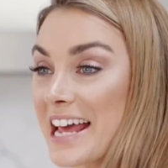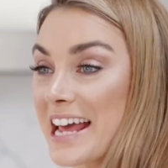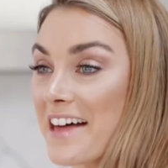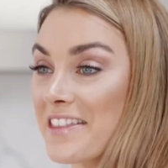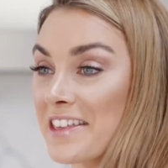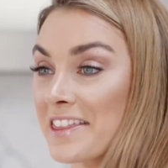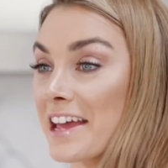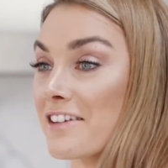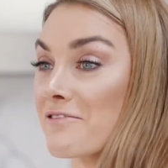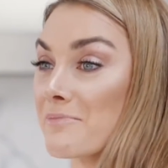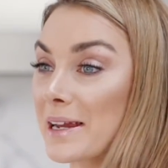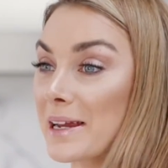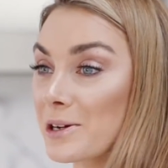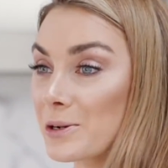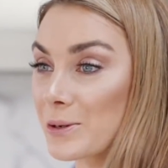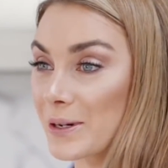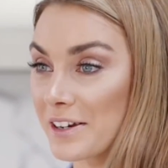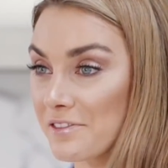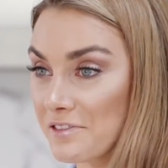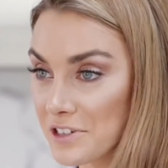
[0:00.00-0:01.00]
so now that they've
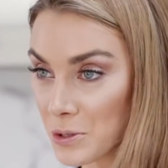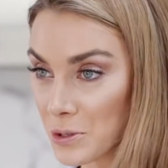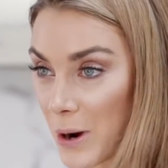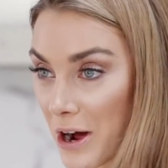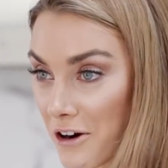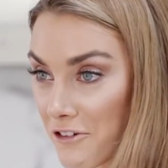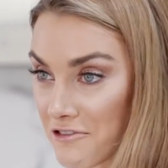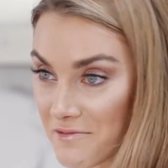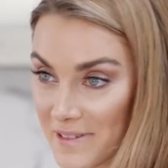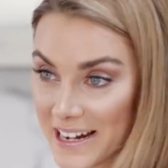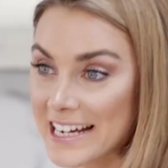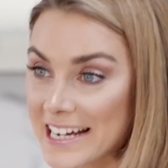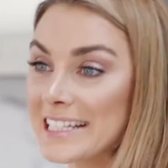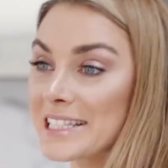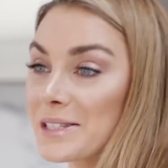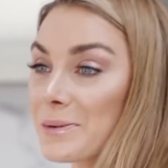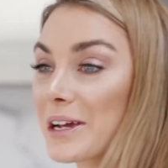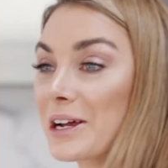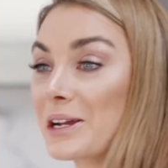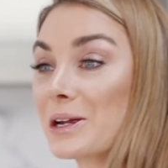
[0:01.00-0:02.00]
been cooking for 12
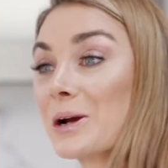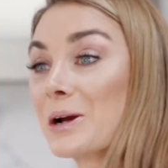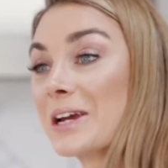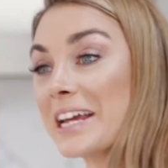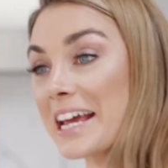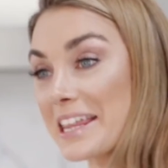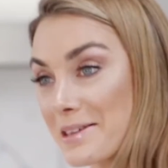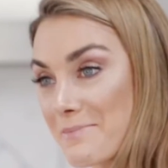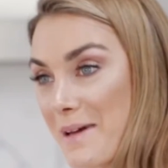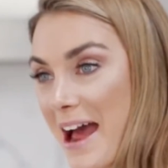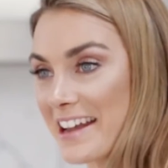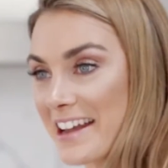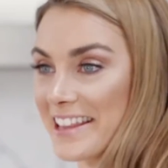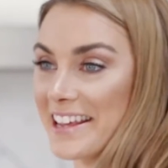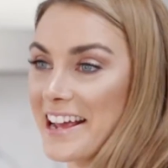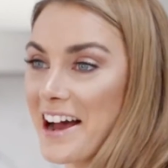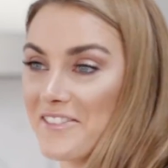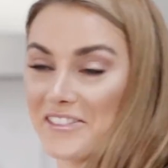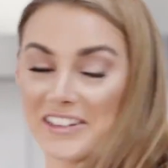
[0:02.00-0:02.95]
minutes, we're going to go get them out of the